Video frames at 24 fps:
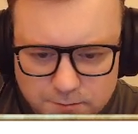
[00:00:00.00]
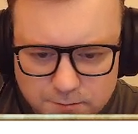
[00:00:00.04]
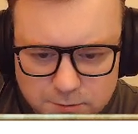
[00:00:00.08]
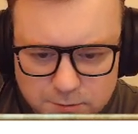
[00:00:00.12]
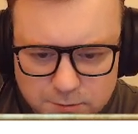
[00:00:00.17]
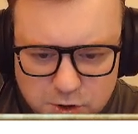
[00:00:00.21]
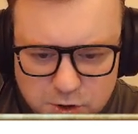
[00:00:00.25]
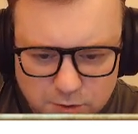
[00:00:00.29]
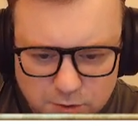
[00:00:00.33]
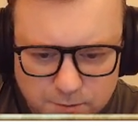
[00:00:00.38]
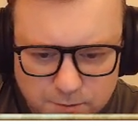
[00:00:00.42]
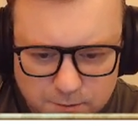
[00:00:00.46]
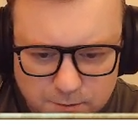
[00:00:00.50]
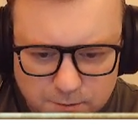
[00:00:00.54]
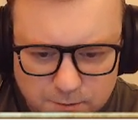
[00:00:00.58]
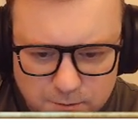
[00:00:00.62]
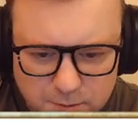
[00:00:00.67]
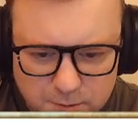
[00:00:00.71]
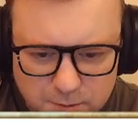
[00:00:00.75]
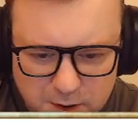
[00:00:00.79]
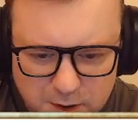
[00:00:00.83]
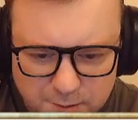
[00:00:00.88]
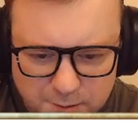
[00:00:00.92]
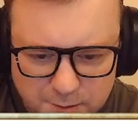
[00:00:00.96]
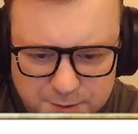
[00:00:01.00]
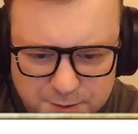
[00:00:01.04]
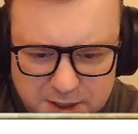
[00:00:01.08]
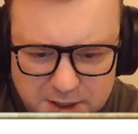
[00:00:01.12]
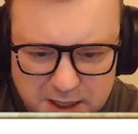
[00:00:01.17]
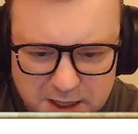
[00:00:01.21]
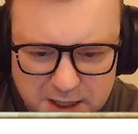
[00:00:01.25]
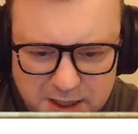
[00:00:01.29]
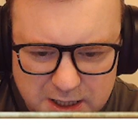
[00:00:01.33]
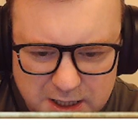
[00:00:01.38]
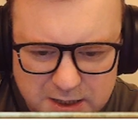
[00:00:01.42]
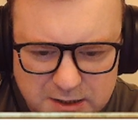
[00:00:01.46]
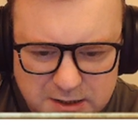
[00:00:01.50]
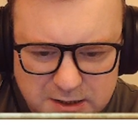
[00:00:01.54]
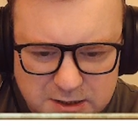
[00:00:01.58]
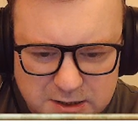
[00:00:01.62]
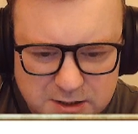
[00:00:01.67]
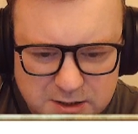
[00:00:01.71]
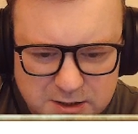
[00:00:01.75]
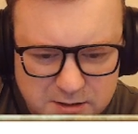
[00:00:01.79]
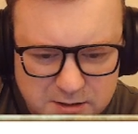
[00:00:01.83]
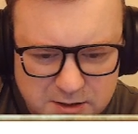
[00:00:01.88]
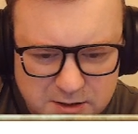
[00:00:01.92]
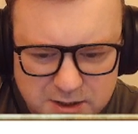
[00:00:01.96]
So obtain
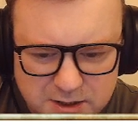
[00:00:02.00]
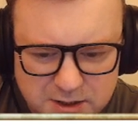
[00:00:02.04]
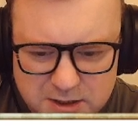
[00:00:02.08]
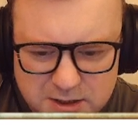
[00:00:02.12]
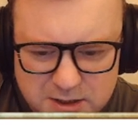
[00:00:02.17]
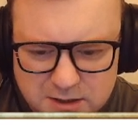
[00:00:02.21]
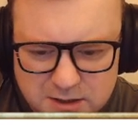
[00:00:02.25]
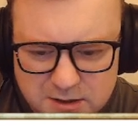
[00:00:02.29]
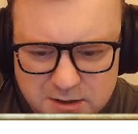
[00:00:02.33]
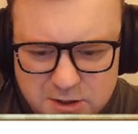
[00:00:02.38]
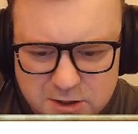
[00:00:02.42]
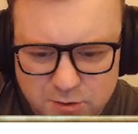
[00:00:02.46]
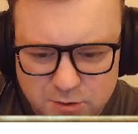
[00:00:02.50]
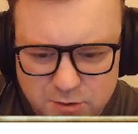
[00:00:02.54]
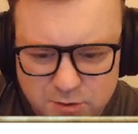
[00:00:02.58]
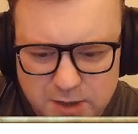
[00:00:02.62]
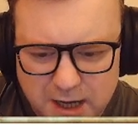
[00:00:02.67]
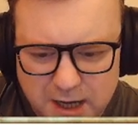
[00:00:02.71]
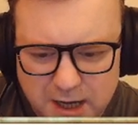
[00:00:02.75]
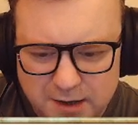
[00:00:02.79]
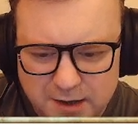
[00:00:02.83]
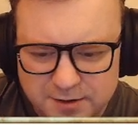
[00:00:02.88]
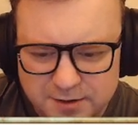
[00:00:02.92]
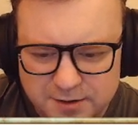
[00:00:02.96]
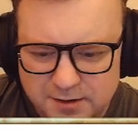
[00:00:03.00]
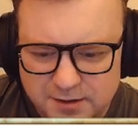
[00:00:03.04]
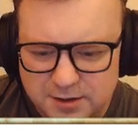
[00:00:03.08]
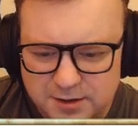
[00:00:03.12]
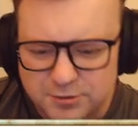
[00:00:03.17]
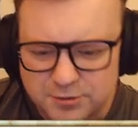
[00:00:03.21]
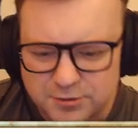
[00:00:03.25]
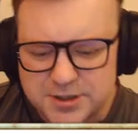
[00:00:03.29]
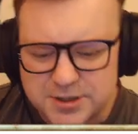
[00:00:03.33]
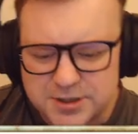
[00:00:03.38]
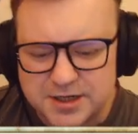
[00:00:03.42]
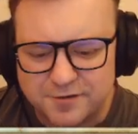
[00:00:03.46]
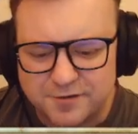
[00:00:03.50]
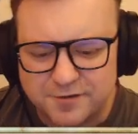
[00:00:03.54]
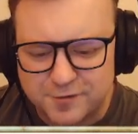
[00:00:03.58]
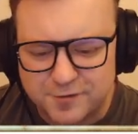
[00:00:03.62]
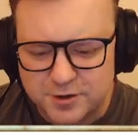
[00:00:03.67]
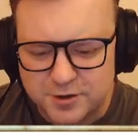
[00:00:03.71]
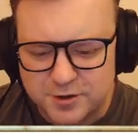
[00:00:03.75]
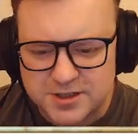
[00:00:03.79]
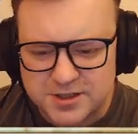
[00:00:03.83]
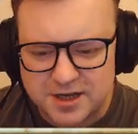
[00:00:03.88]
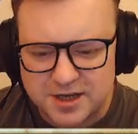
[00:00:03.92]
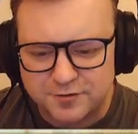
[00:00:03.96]
is decent. So yeah, I think there is enough for
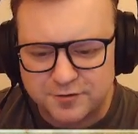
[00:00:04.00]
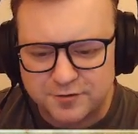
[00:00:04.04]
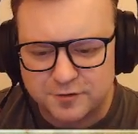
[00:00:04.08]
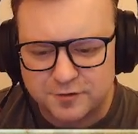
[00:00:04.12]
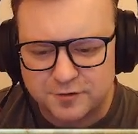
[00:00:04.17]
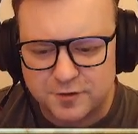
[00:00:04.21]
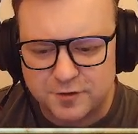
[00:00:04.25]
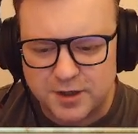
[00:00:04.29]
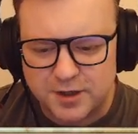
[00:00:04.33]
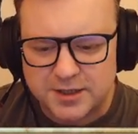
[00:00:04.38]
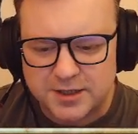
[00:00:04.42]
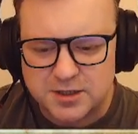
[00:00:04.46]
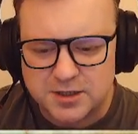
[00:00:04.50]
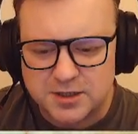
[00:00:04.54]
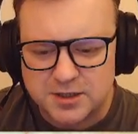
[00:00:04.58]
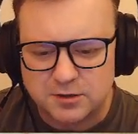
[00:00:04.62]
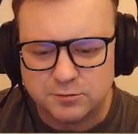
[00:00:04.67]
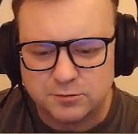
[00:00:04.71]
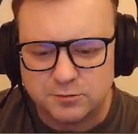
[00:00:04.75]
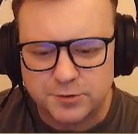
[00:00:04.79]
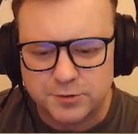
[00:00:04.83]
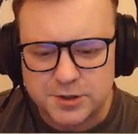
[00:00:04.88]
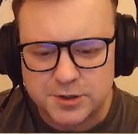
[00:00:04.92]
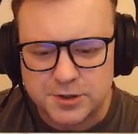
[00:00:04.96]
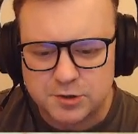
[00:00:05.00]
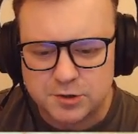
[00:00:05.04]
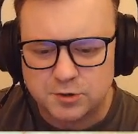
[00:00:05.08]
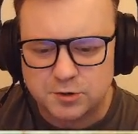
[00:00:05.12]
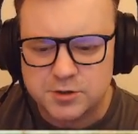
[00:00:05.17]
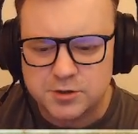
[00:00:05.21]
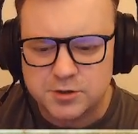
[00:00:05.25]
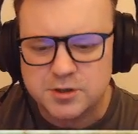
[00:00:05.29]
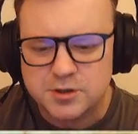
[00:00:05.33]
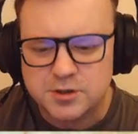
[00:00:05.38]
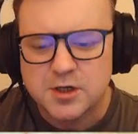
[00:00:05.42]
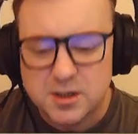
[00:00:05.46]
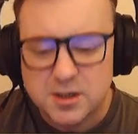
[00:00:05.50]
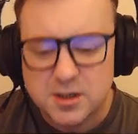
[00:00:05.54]
a 7 for lexical resource.